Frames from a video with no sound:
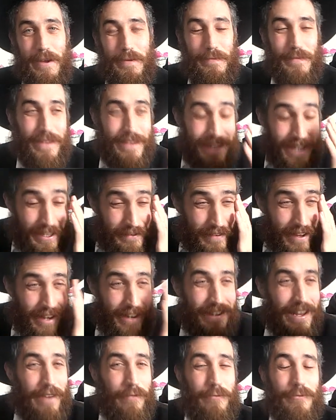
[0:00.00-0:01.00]
But think about
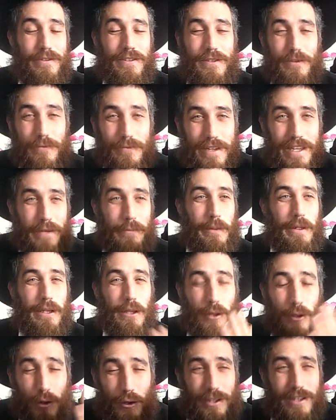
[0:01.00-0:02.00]
it, everyone's unique, we
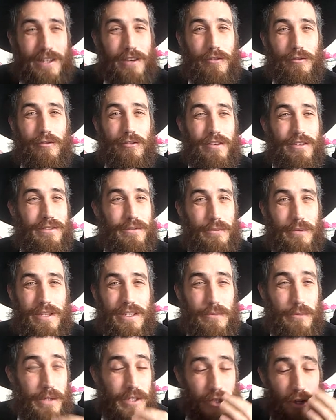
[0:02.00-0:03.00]
look different, we
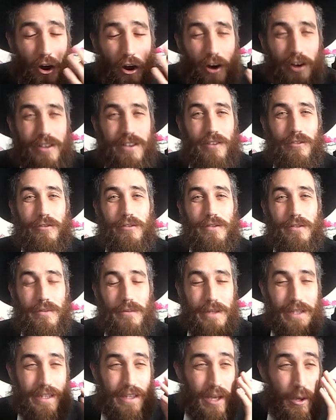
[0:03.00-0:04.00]
talk different,
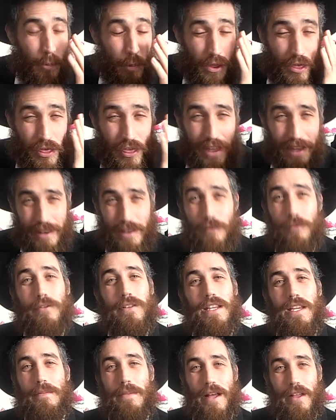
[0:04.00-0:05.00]
we think
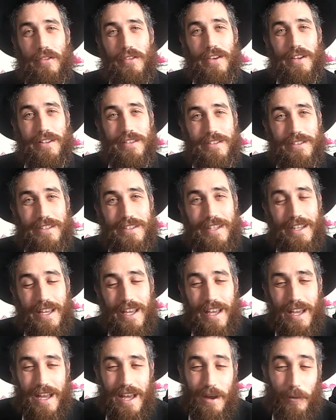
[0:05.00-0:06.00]
differently about things.
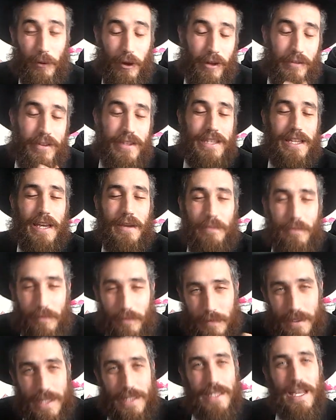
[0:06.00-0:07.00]
We all have the same
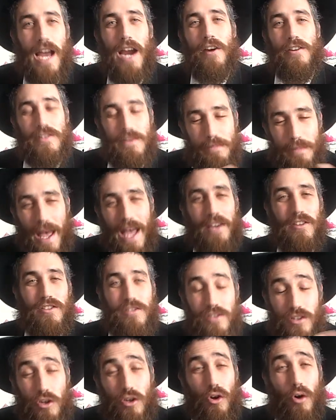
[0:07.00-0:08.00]
desires and
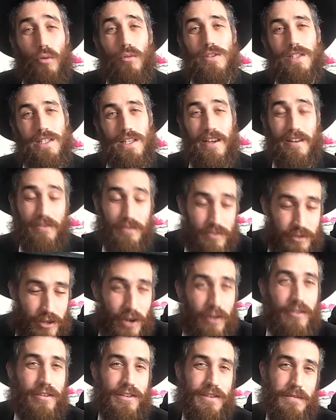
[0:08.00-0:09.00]
passions and goals in life,
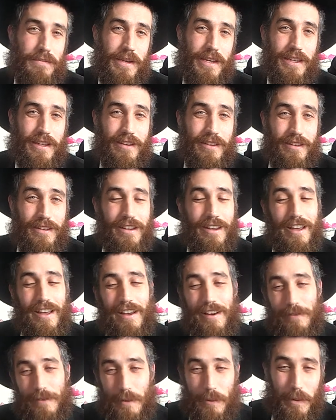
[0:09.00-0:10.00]
generally speaking.
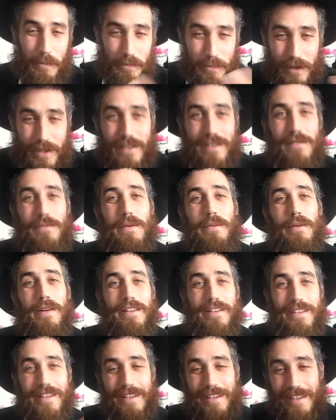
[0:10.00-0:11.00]
We want peace, we
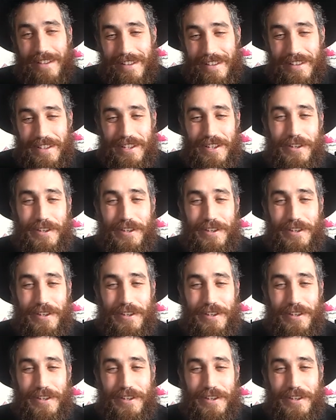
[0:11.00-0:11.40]
want to